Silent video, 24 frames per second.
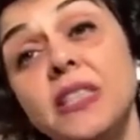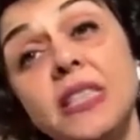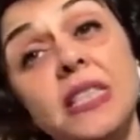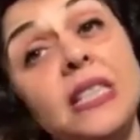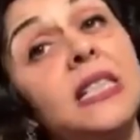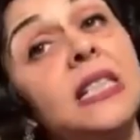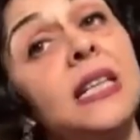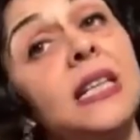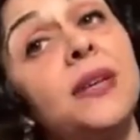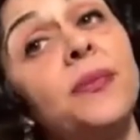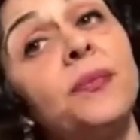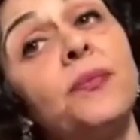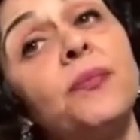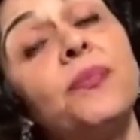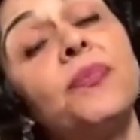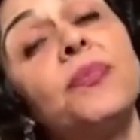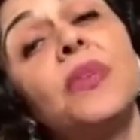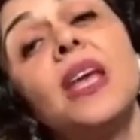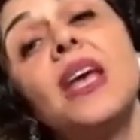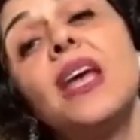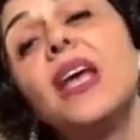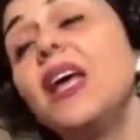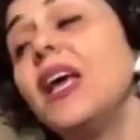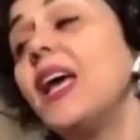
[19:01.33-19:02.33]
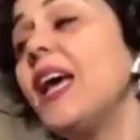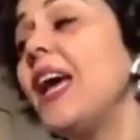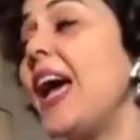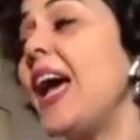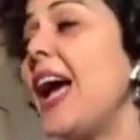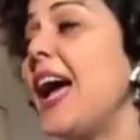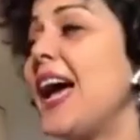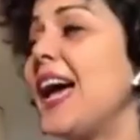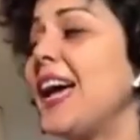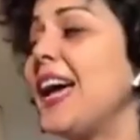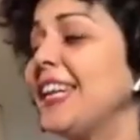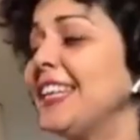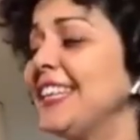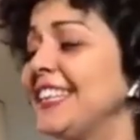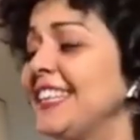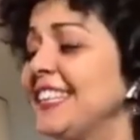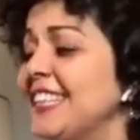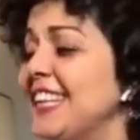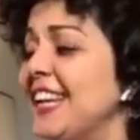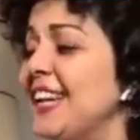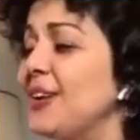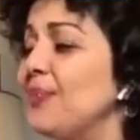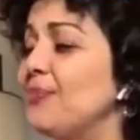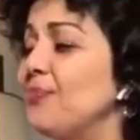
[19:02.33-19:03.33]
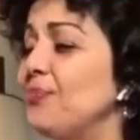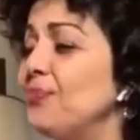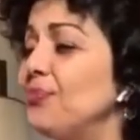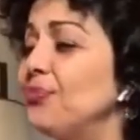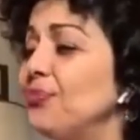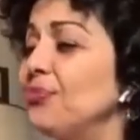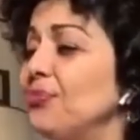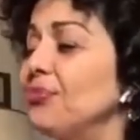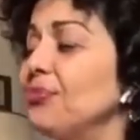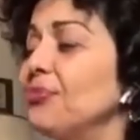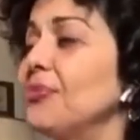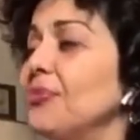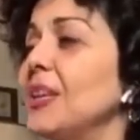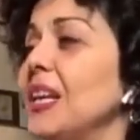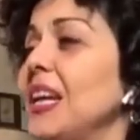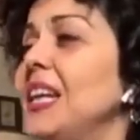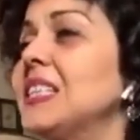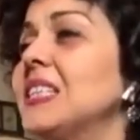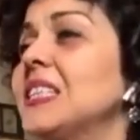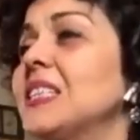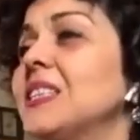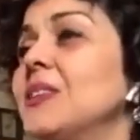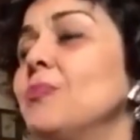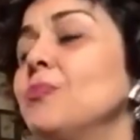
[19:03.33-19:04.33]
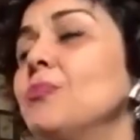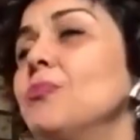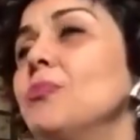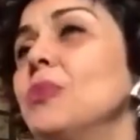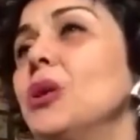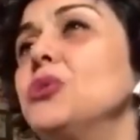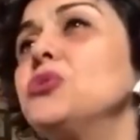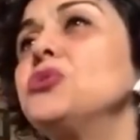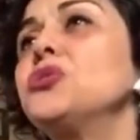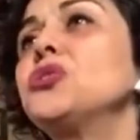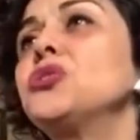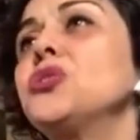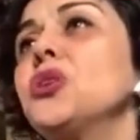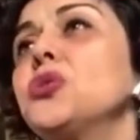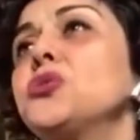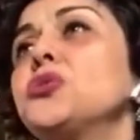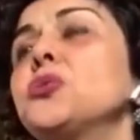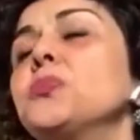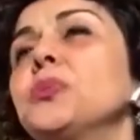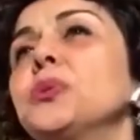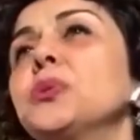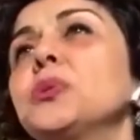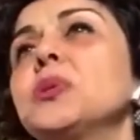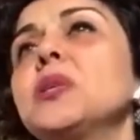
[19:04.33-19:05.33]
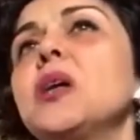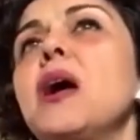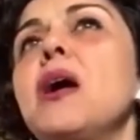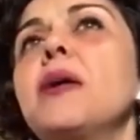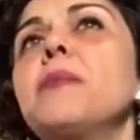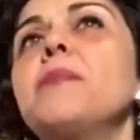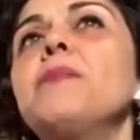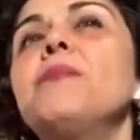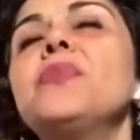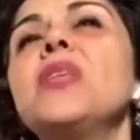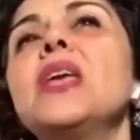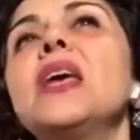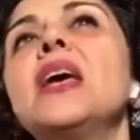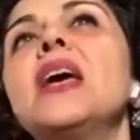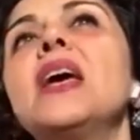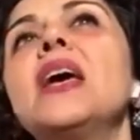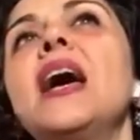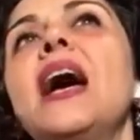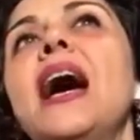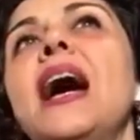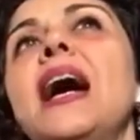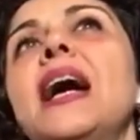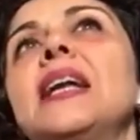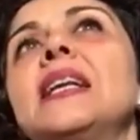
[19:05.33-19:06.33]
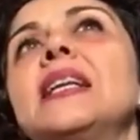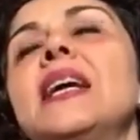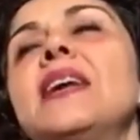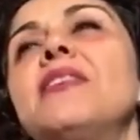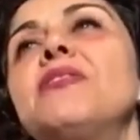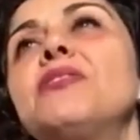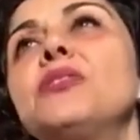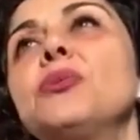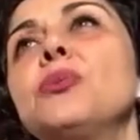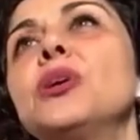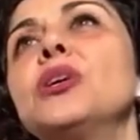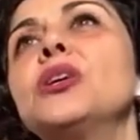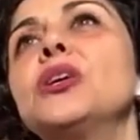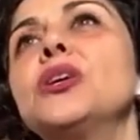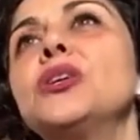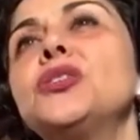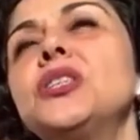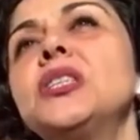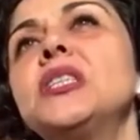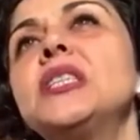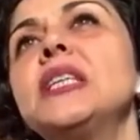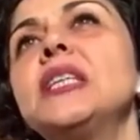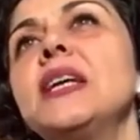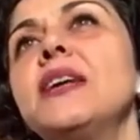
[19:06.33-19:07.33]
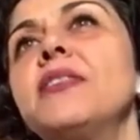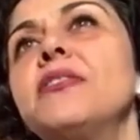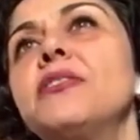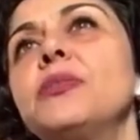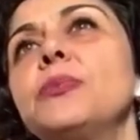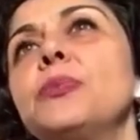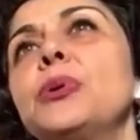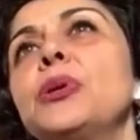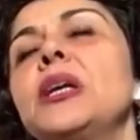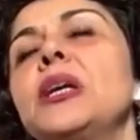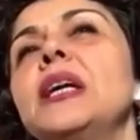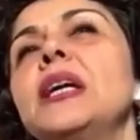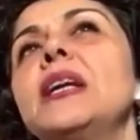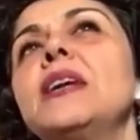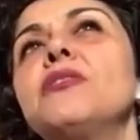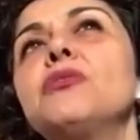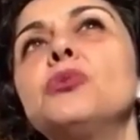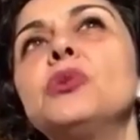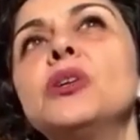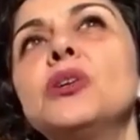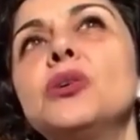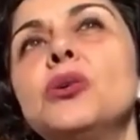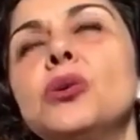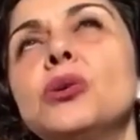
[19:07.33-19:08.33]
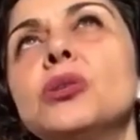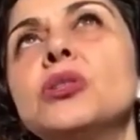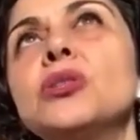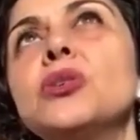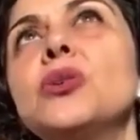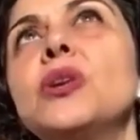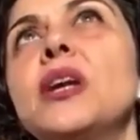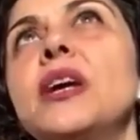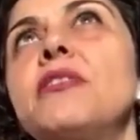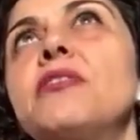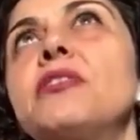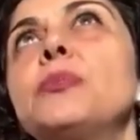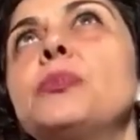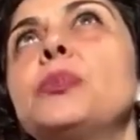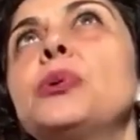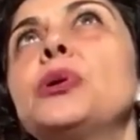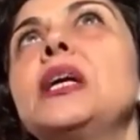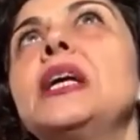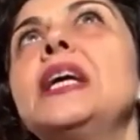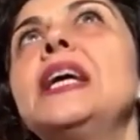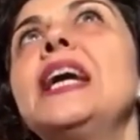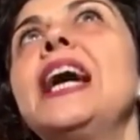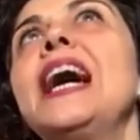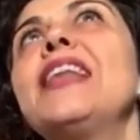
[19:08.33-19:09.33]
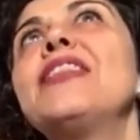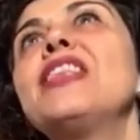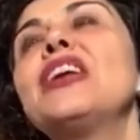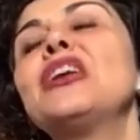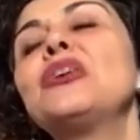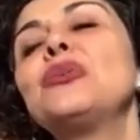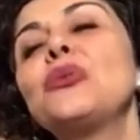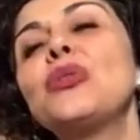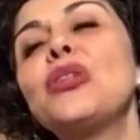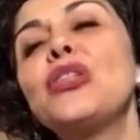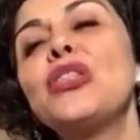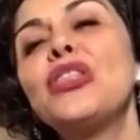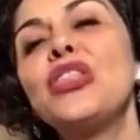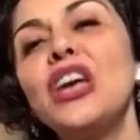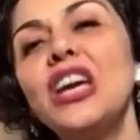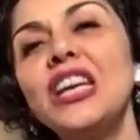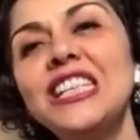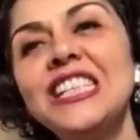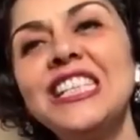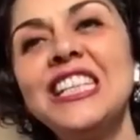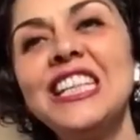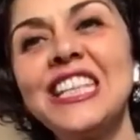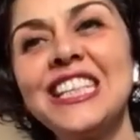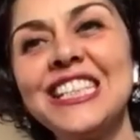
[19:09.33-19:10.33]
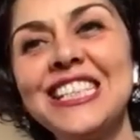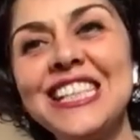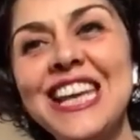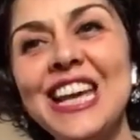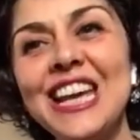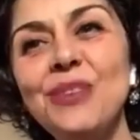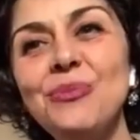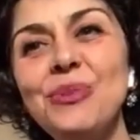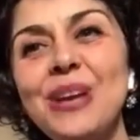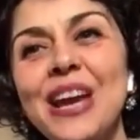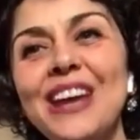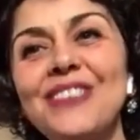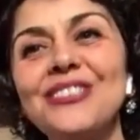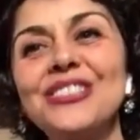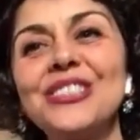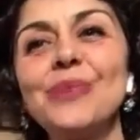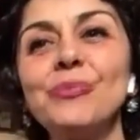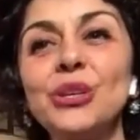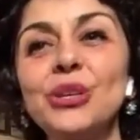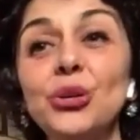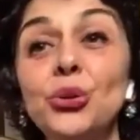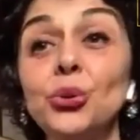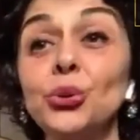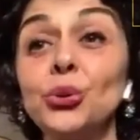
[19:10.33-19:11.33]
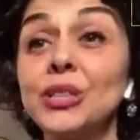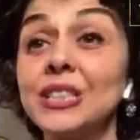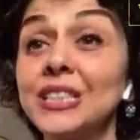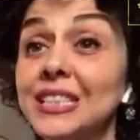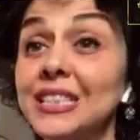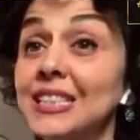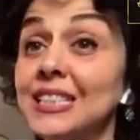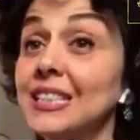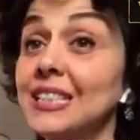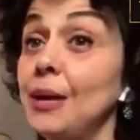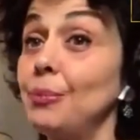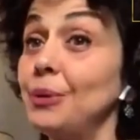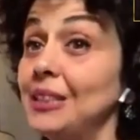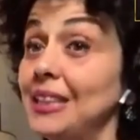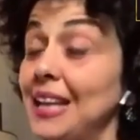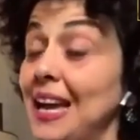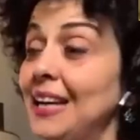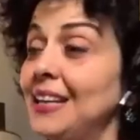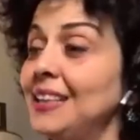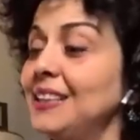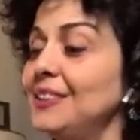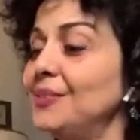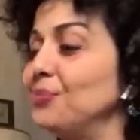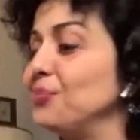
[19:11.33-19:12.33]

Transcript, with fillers: visiting. And um, it's the most sociable time. And everyone goes to see everybody and everyone calls on everybody. And then on the thirteenth day, we have something called Sizdah Be-dar.